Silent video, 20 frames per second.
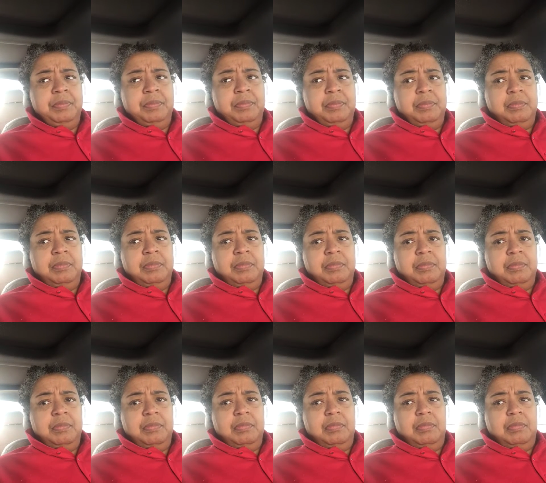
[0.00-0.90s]

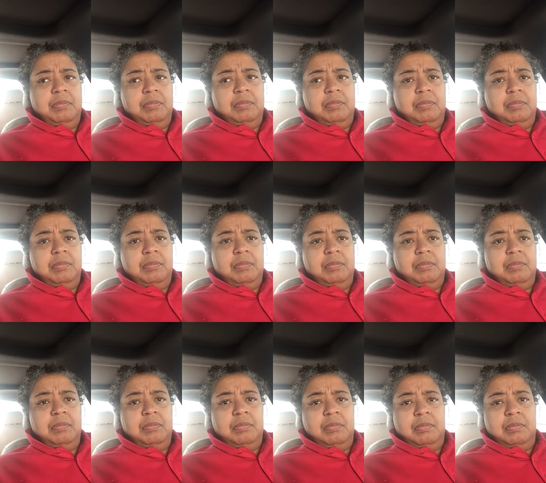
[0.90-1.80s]

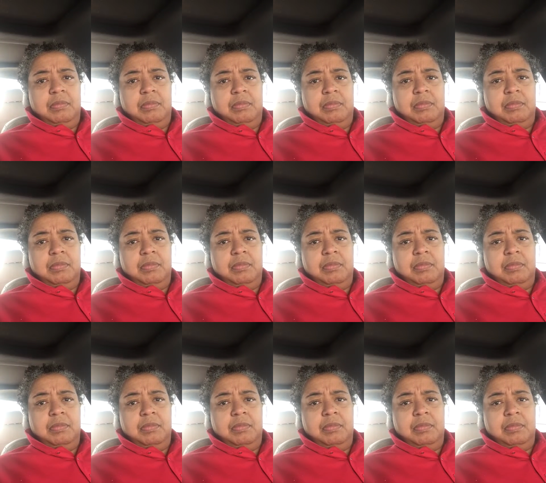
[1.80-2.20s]
[no speech]